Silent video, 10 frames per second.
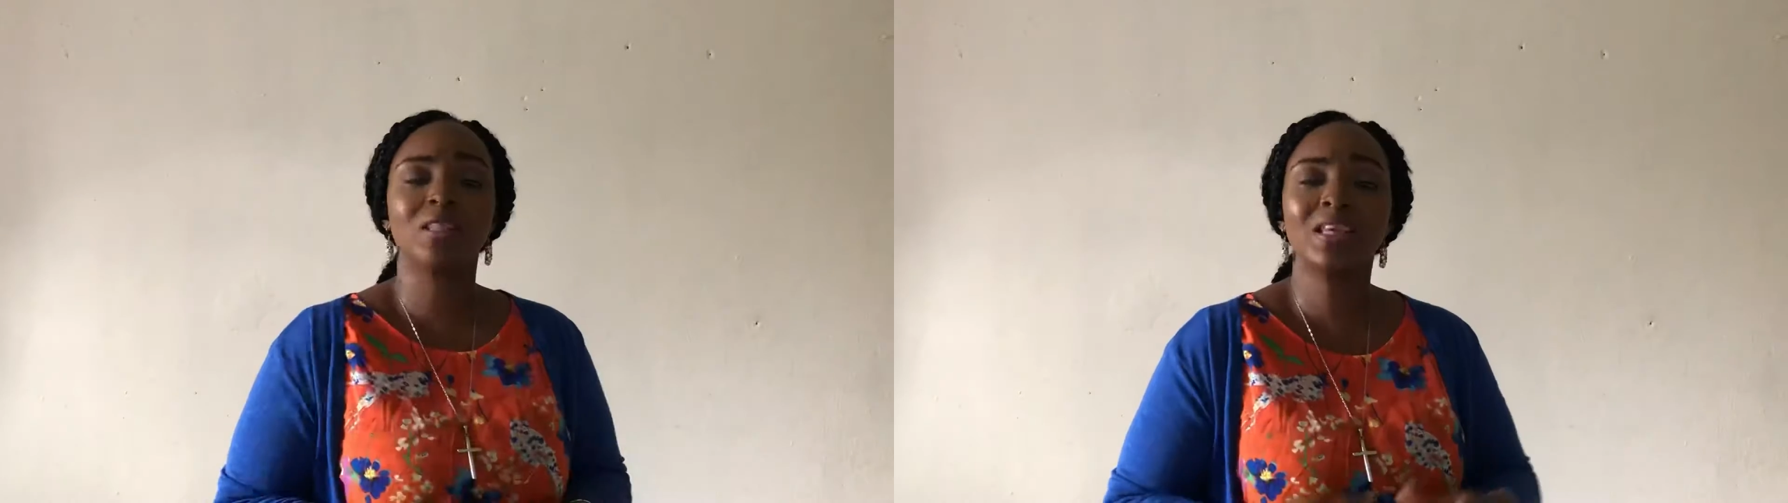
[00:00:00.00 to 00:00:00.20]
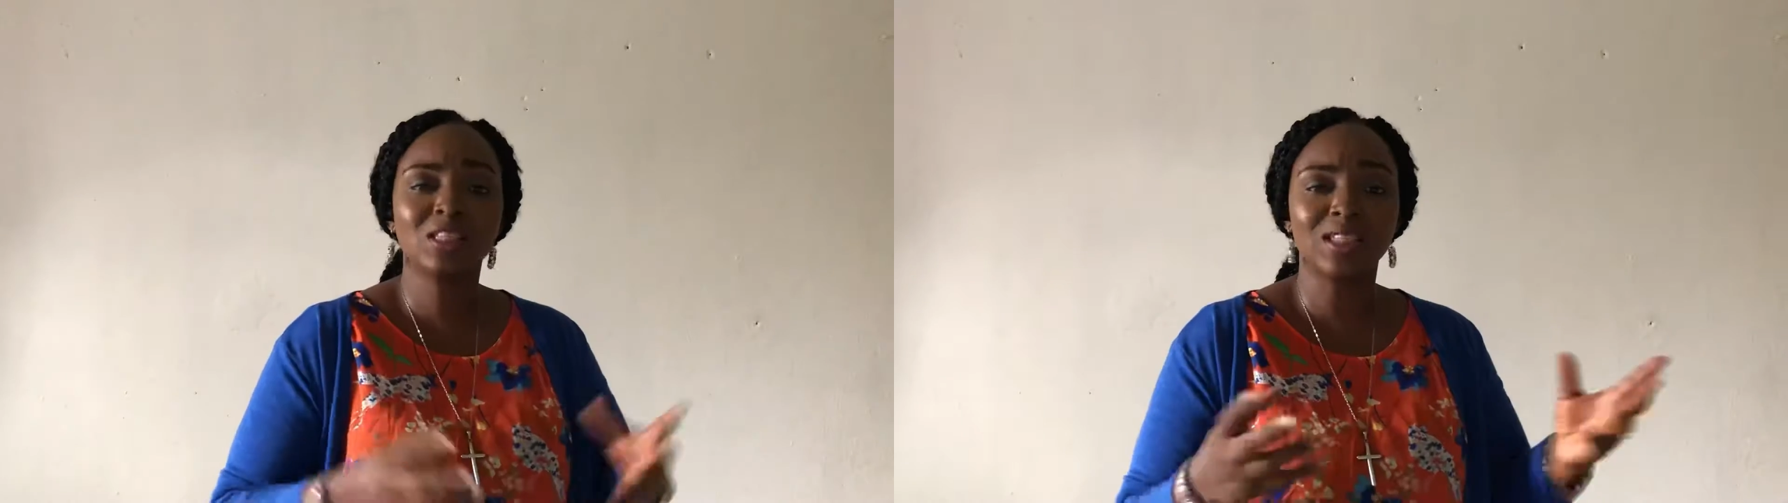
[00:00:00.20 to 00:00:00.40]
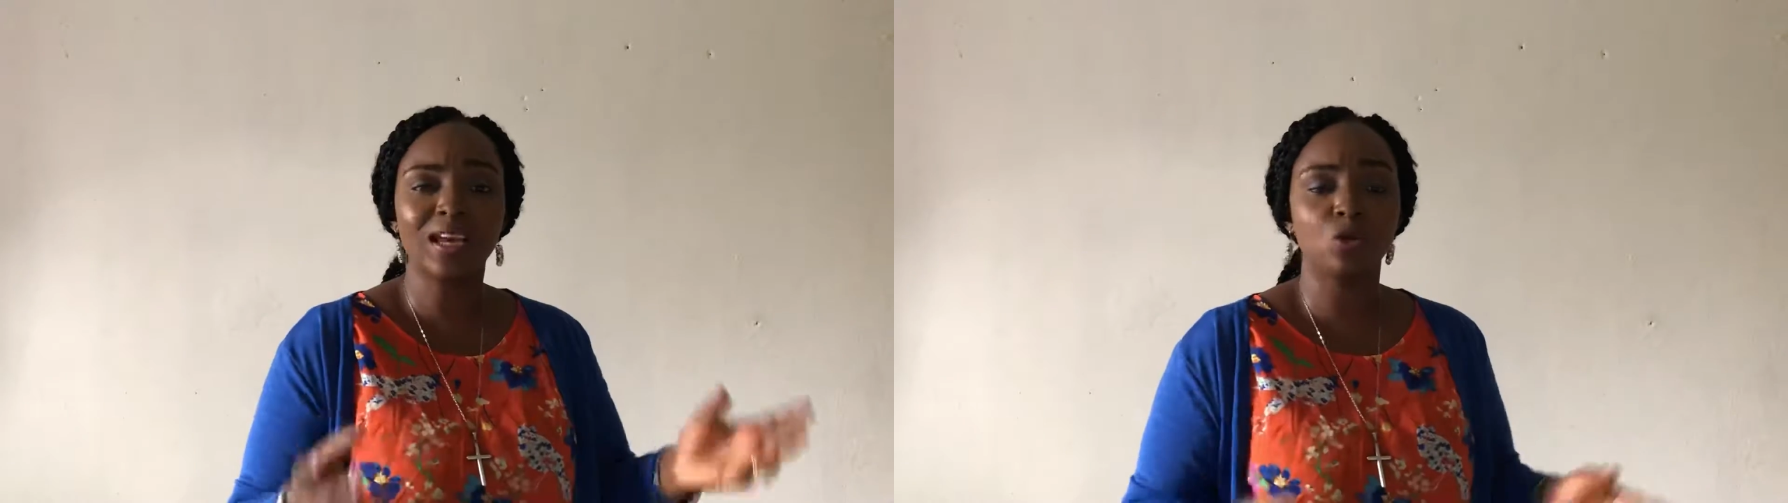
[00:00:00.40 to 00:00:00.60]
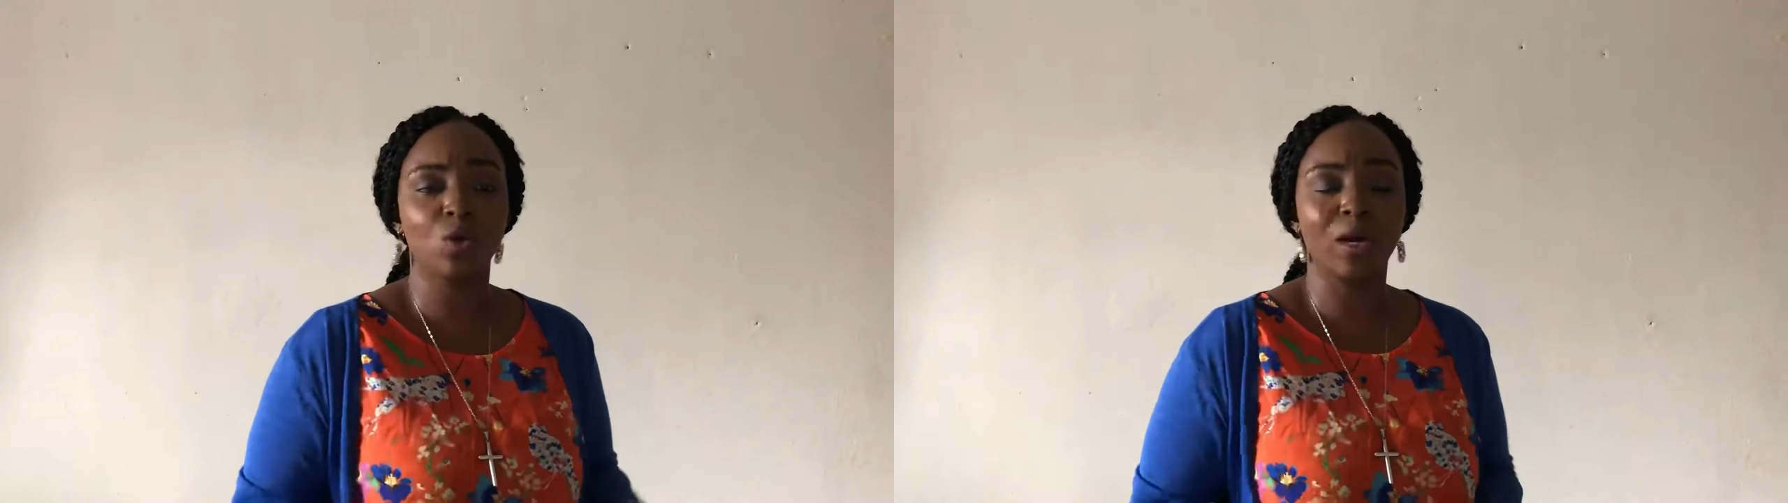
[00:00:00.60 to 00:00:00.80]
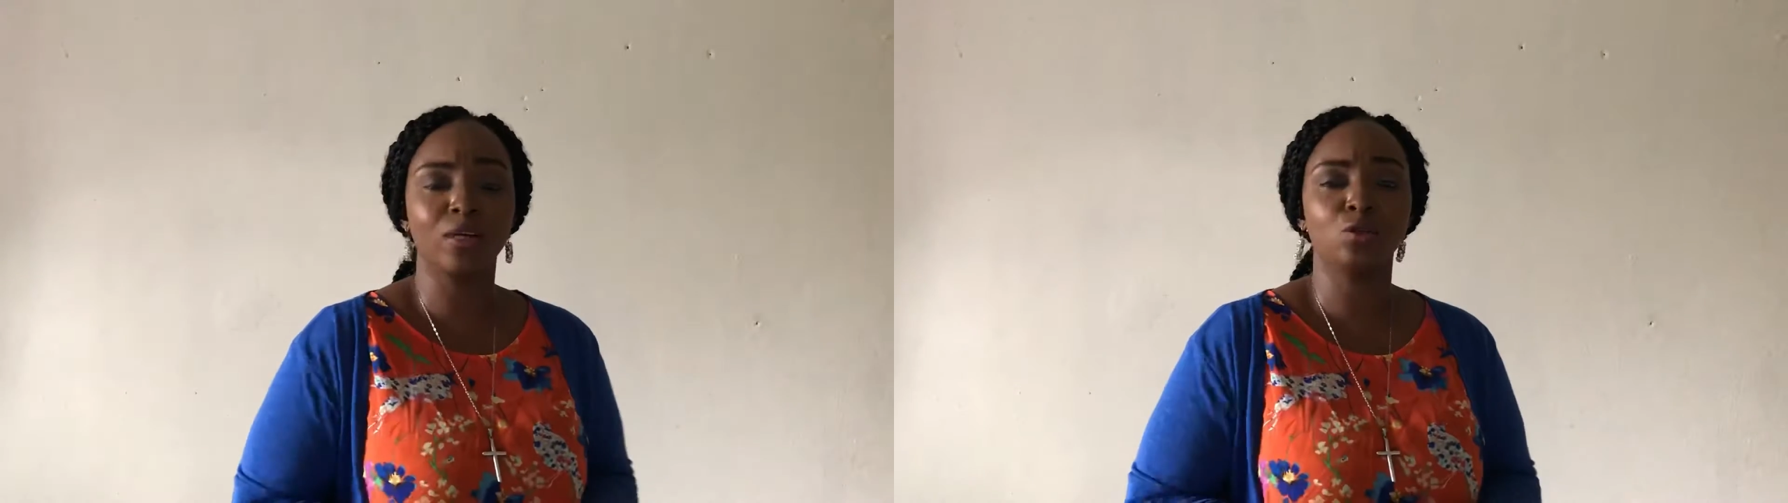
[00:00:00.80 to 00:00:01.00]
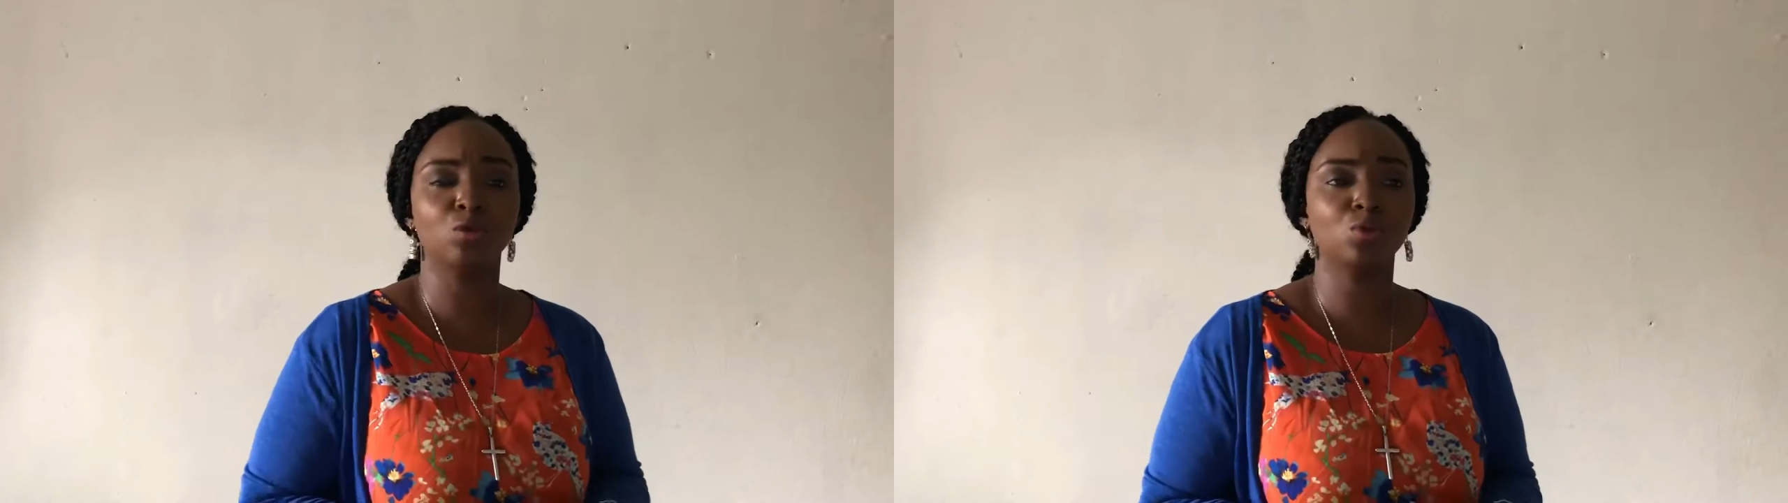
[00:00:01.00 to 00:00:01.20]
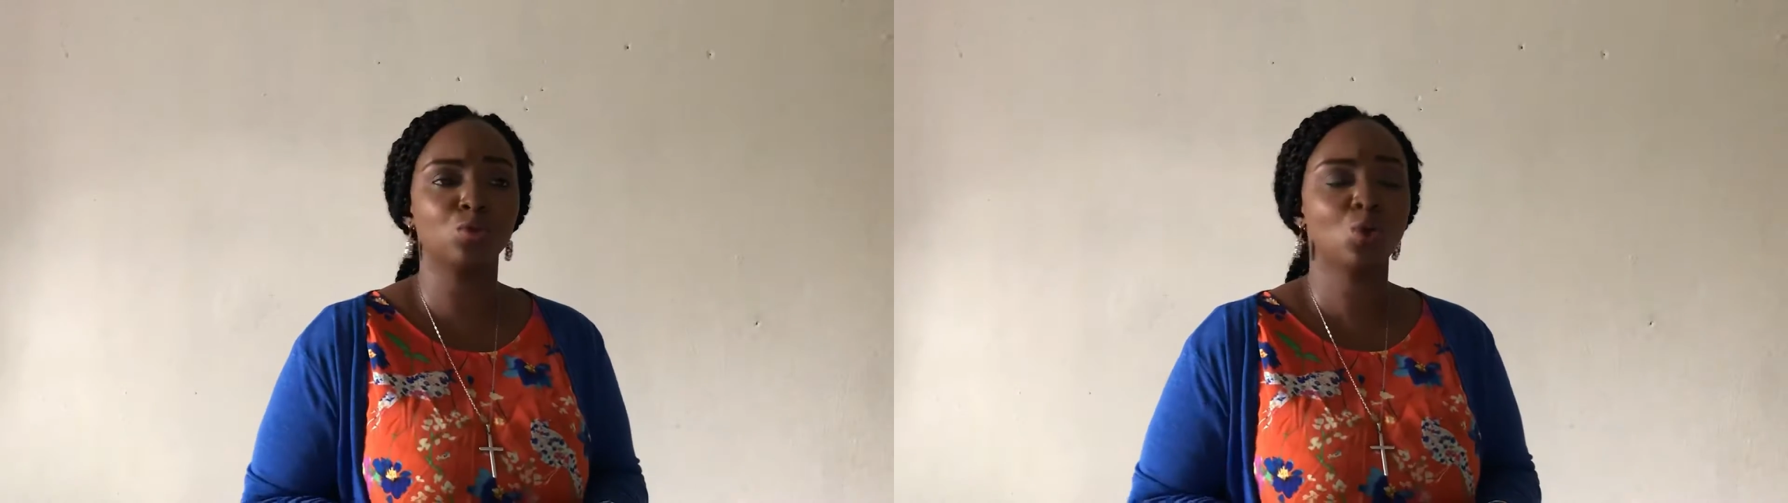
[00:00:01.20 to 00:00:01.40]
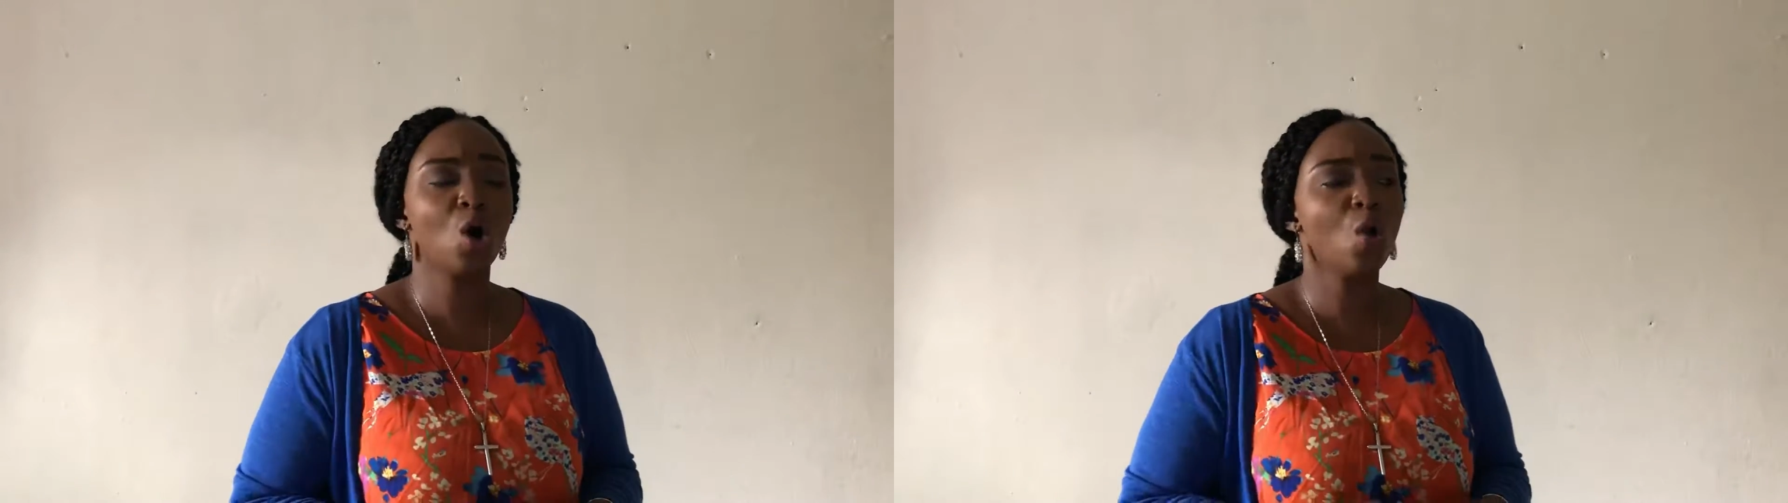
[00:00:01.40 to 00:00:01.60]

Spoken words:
things that you can use,